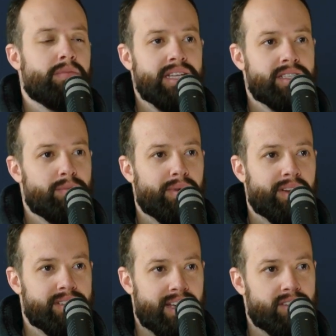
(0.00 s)
Man sleeping
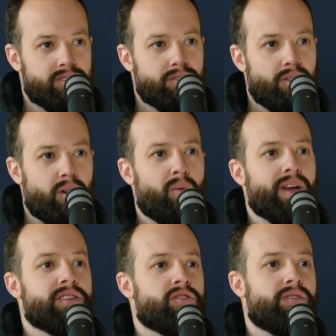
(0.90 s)
in his house
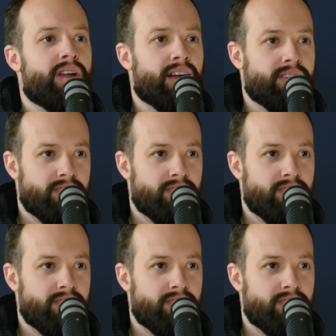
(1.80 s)
awakes to a knock at the